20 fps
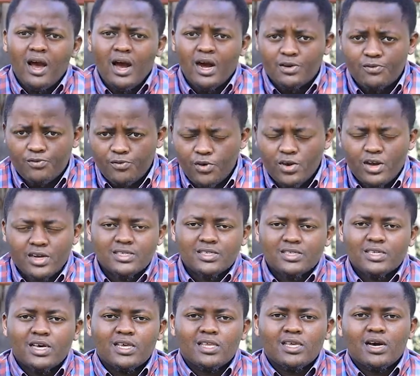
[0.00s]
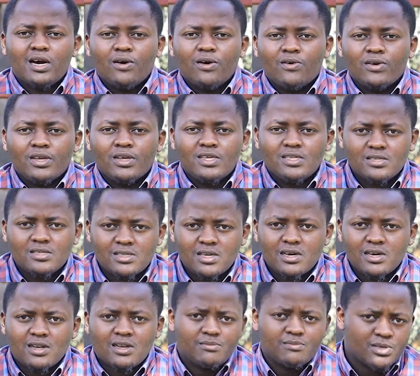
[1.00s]
at Focus Kenya on
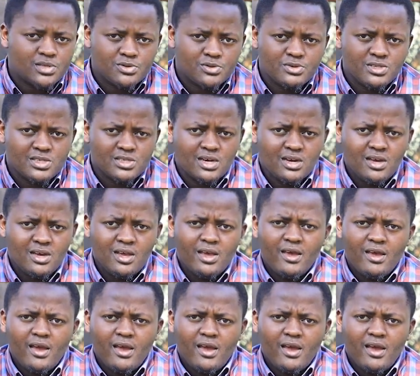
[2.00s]
Instagram and Twitter,